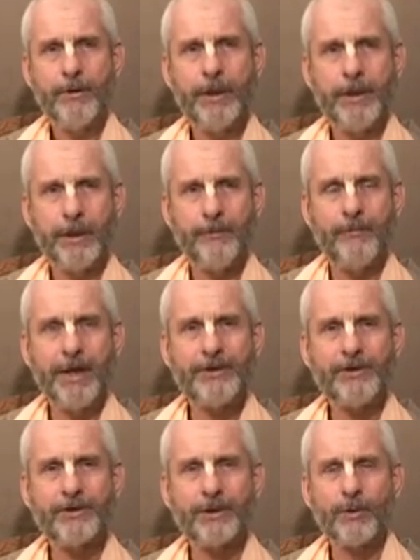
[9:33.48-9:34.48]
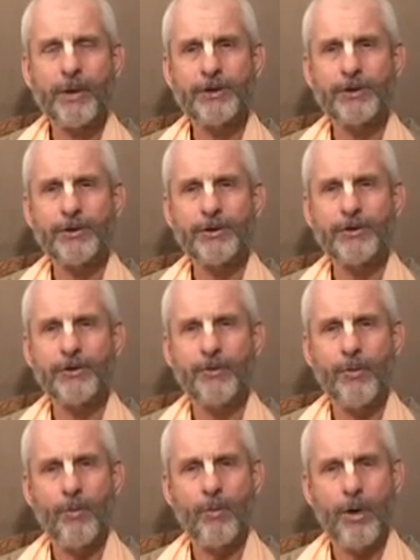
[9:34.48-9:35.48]
It raises the question
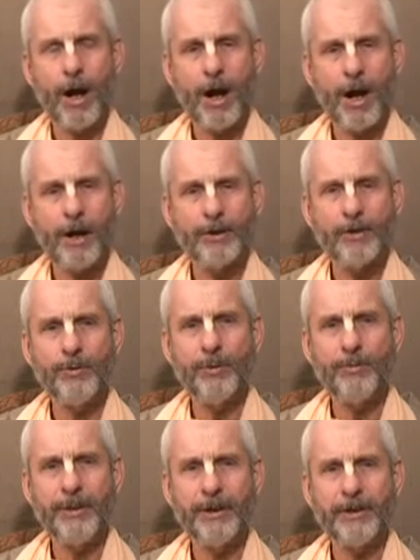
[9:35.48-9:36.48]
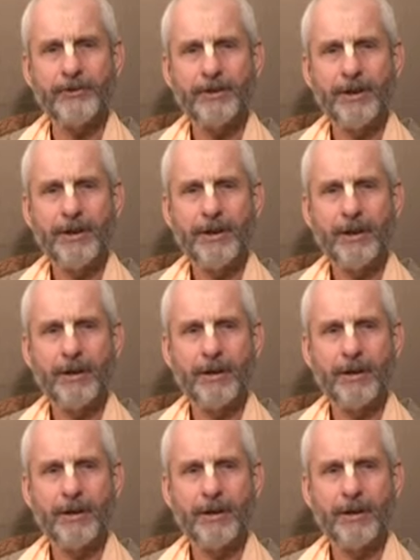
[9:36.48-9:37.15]
too, are human beings